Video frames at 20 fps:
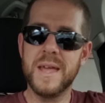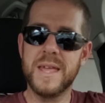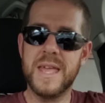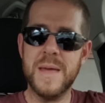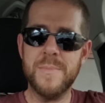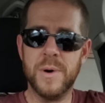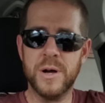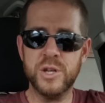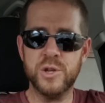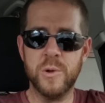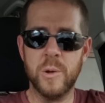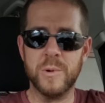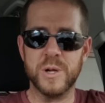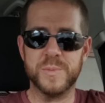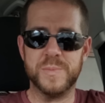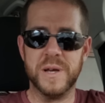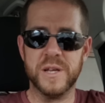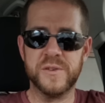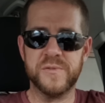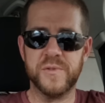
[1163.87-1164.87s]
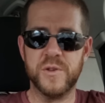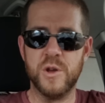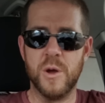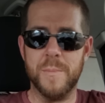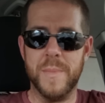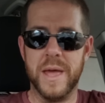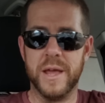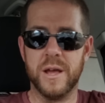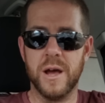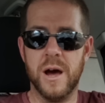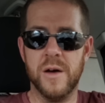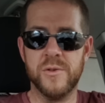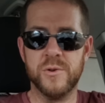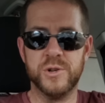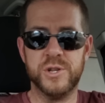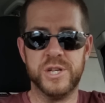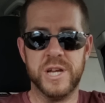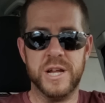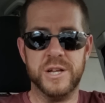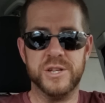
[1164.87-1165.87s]
Keep on doing what's best for you and make
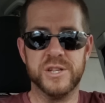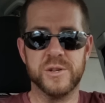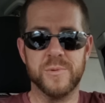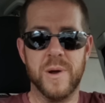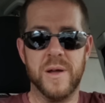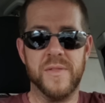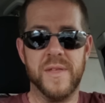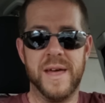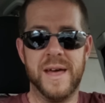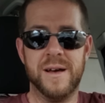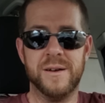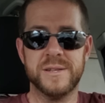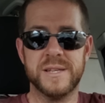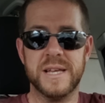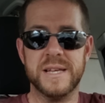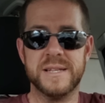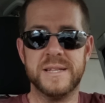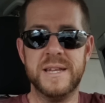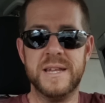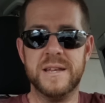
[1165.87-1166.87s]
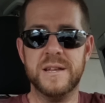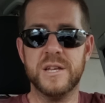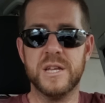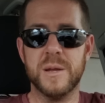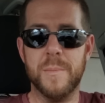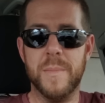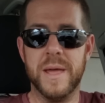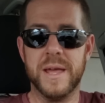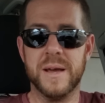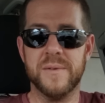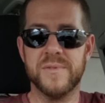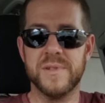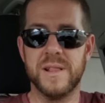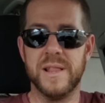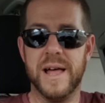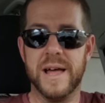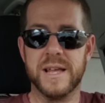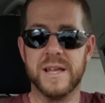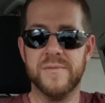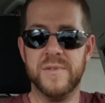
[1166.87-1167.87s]
other changes around the house as needed to make up for the
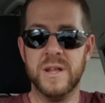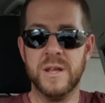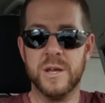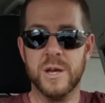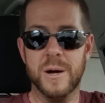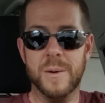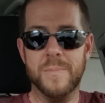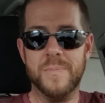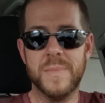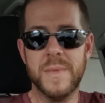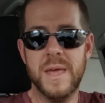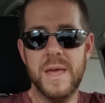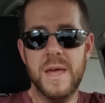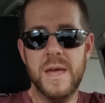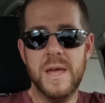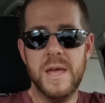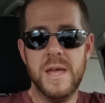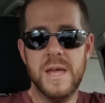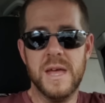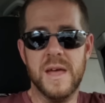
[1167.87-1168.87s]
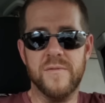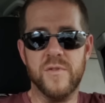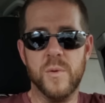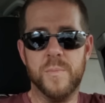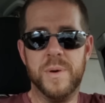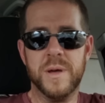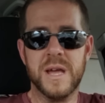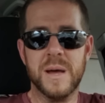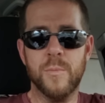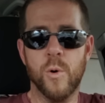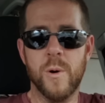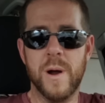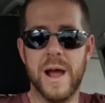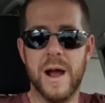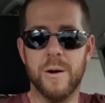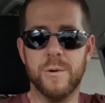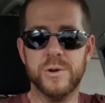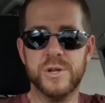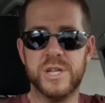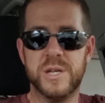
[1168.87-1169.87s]
lack of income. If you pick up more
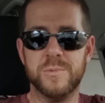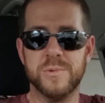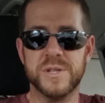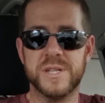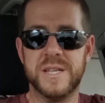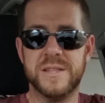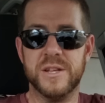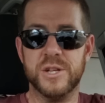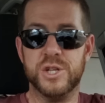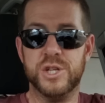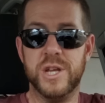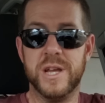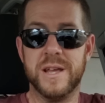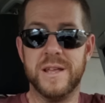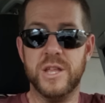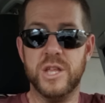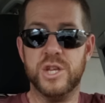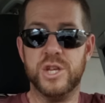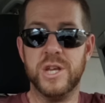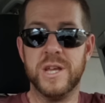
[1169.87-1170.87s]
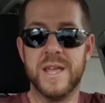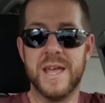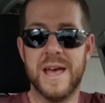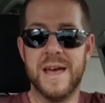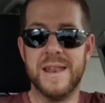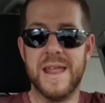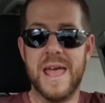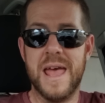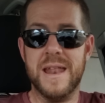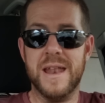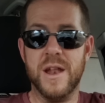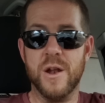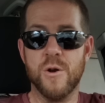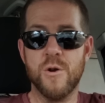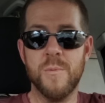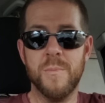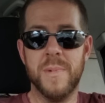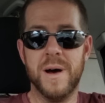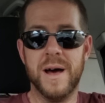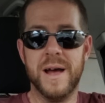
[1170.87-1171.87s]
hours, she will see that she can and in
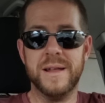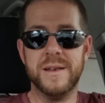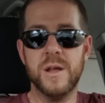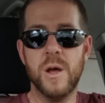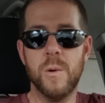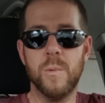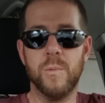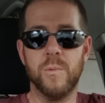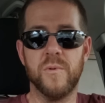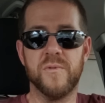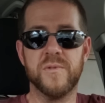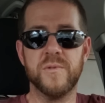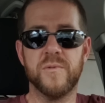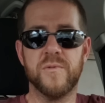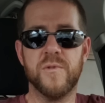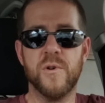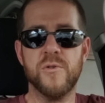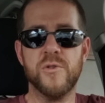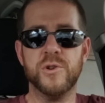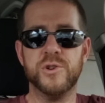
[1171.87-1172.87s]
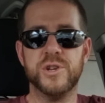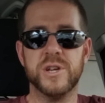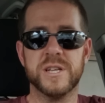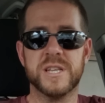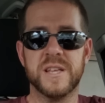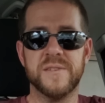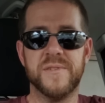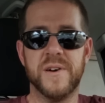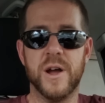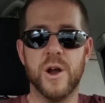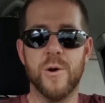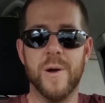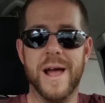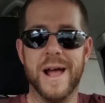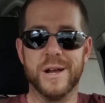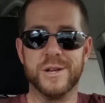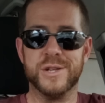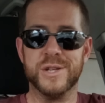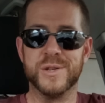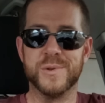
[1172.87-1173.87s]
her mind will further justify her
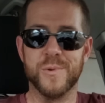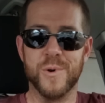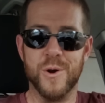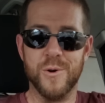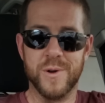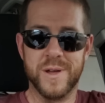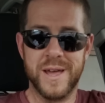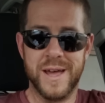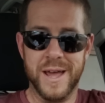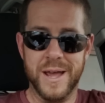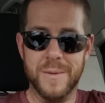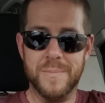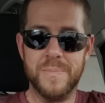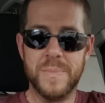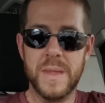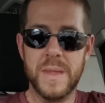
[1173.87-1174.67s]
actions were okay.